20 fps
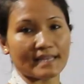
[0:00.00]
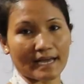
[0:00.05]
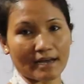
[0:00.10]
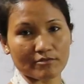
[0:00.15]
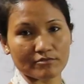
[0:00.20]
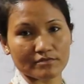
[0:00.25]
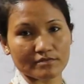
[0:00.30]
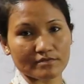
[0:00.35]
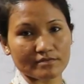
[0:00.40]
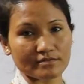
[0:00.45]

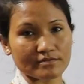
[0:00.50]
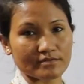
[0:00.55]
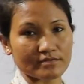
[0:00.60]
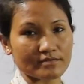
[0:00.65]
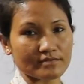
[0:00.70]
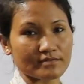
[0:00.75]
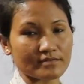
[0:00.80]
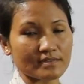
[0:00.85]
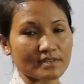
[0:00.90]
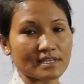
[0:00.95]
noun.
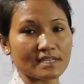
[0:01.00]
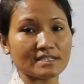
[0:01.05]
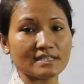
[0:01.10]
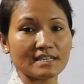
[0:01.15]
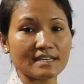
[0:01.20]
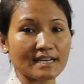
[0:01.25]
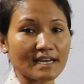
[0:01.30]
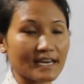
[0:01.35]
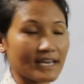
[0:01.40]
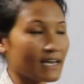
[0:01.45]
Is
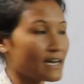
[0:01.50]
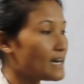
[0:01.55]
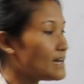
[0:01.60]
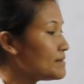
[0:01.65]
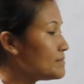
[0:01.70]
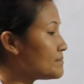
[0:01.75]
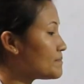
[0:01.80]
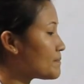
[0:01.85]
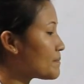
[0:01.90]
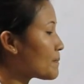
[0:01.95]
it
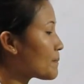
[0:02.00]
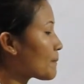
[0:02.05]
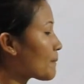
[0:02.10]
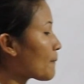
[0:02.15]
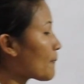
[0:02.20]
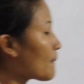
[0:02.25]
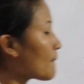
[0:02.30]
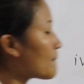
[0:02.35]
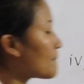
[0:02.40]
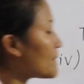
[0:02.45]
clear?
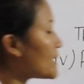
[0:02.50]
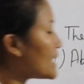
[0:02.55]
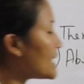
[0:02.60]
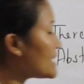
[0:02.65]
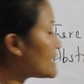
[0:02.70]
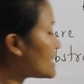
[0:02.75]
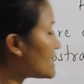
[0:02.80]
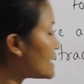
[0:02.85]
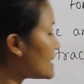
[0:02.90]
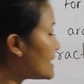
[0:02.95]

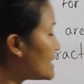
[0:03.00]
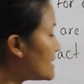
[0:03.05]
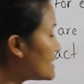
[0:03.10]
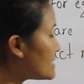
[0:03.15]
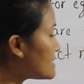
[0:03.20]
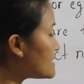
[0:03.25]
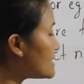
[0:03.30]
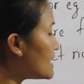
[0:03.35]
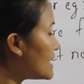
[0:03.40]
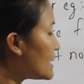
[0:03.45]
It
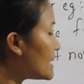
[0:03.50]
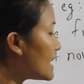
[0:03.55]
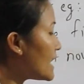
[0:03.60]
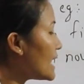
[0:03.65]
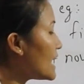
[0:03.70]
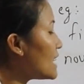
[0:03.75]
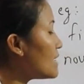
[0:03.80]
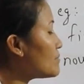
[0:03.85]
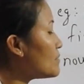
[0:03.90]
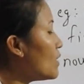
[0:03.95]
is the
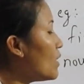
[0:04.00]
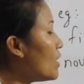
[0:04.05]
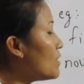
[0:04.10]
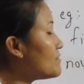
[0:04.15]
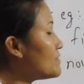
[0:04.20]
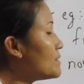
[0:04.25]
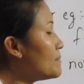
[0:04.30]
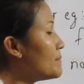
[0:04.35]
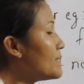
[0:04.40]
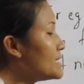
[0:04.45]
name
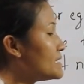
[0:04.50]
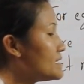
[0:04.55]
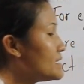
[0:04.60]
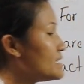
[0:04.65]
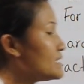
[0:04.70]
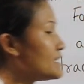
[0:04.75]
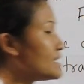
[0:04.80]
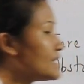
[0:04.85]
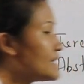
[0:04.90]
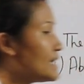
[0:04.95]
of a
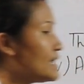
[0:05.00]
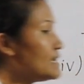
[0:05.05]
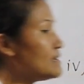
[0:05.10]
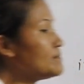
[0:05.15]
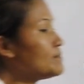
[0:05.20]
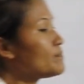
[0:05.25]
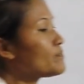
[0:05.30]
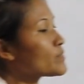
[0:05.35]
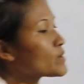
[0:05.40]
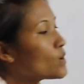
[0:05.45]

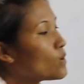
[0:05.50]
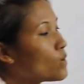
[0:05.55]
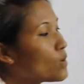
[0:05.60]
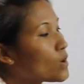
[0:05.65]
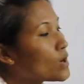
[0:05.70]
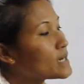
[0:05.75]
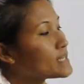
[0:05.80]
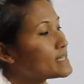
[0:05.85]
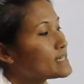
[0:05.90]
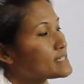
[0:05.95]
material
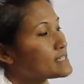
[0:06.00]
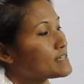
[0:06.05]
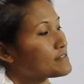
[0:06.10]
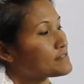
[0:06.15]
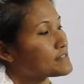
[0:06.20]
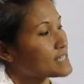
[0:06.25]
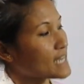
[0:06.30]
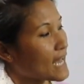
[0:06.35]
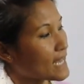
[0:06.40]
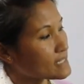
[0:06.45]
or the
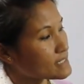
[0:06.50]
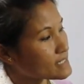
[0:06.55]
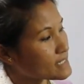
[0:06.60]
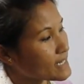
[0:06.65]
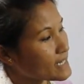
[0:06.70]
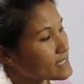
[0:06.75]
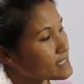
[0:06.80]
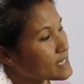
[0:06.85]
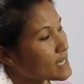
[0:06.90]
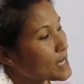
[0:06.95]

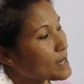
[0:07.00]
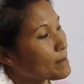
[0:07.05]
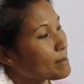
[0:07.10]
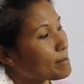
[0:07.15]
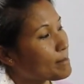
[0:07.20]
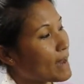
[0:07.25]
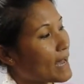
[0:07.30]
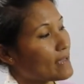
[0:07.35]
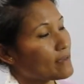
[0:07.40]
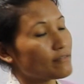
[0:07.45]
substances
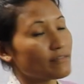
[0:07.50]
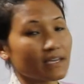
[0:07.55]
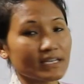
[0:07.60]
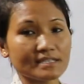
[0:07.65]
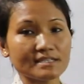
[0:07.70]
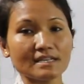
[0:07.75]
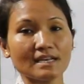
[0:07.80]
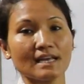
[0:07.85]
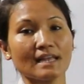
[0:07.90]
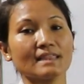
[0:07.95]
by
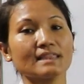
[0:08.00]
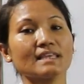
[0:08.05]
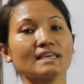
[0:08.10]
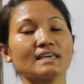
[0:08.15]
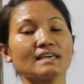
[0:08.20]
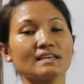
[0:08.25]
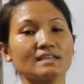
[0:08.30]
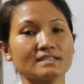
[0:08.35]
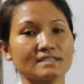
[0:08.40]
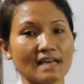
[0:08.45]
which
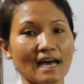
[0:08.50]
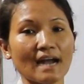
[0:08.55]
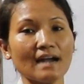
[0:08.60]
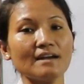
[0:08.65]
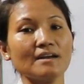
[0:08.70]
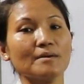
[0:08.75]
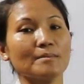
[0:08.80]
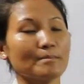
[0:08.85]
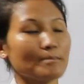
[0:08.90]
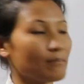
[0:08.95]
things
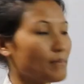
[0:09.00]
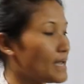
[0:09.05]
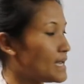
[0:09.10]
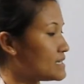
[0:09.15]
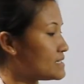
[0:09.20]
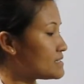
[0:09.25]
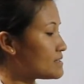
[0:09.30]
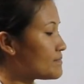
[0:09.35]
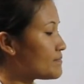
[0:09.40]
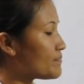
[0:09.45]
are
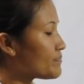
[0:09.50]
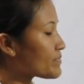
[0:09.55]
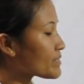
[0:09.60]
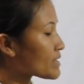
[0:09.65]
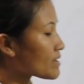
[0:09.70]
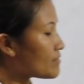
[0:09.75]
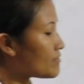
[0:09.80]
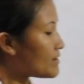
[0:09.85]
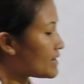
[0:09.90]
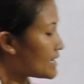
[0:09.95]
made.
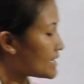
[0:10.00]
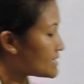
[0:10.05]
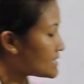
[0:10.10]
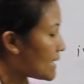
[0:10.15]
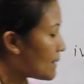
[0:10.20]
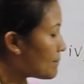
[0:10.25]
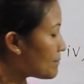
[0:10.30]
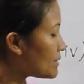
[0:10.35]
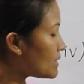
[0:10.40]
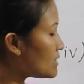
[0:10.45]
For
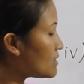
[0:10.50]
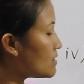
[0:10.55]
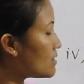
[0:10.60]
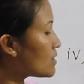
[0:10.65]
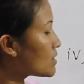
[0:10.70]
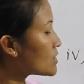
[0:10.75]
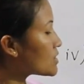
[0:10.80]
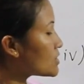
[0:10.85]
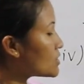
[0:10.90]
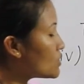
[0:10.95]

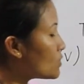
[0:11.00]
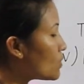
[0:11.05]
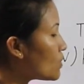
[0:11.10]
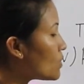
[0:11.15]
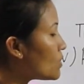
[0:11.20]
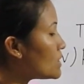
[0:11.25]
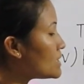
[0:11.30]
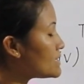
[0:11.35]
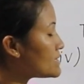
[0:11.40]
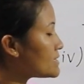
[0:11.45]
example,
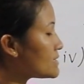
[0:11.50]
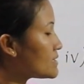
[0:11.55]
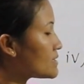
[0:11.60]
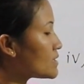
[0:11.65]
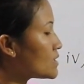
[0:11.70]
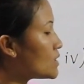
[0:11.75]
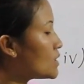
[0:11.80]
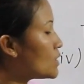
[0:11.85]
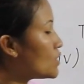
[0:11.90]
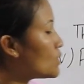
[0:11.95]
gold,
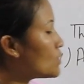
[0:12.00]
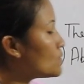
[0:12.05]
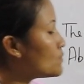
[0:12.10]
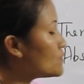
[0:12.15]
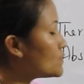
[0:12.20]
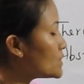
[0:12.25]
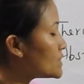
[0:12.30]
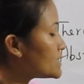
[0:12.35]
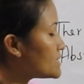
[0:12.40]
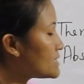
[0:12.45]

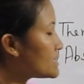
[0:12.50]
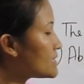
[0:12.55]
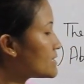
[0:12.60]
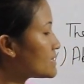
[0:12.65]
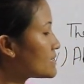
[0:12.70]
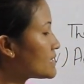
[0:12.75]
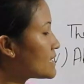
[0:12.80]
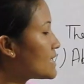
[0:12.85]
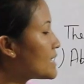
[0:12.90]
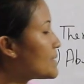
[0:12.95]
wood,
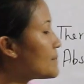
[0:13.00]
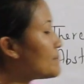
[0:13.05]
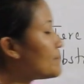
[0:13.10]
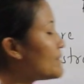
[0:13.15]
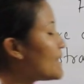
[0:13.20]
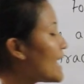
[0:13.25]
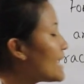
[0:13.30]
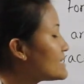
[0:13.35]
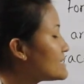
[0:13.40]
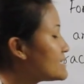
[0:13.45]

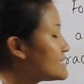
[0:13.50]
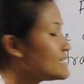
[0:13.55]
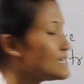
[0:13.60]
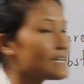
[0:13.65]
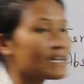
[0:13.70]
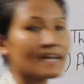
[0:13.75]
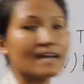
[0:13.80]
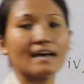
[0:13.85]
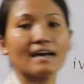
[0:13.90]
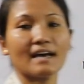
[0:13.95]

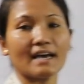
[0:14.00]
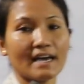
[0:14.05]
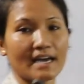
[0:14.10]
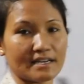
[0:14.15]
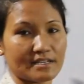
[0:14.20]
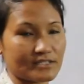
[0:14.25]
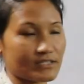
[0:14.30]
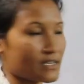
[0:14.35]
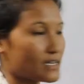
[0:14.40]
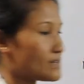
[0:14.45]
plastic,
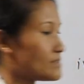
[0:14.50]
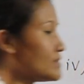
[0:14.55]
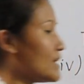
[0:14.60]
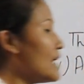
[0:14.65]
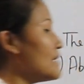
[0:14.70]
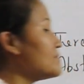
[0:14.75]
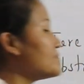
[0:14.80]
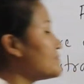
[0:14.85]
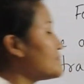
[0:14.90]
etc.